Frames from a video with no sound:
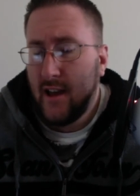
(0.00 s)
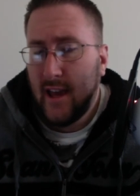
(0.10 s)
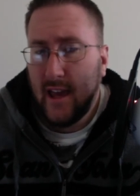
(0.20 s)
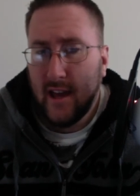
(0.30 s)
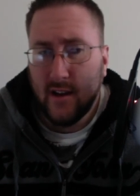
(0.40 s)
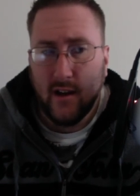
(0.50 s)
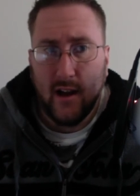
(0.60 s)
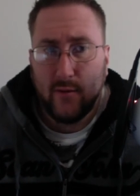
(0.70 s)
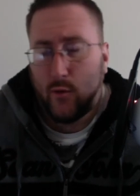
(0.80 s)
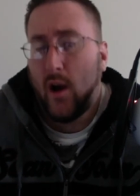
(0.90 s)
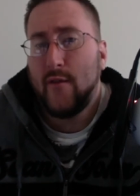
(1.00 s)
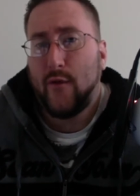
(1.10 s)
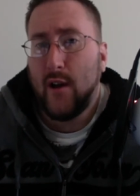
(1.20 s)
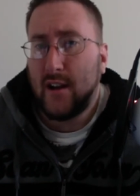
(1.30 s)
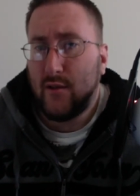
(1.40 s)
And uh, quite
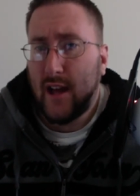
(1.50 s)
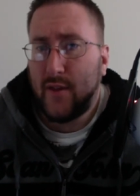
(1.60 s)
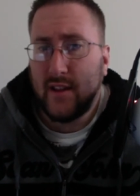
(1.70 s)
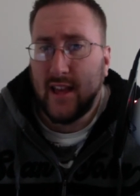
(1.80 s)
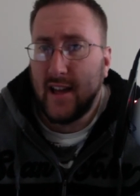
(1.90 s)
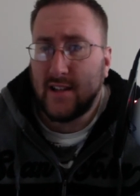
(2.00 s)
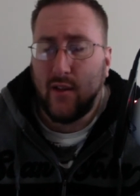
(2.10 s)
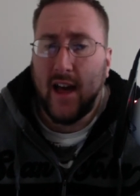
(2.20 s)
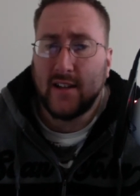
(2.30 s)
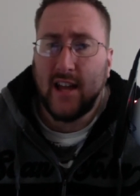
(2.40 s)
frankly, I think that's the last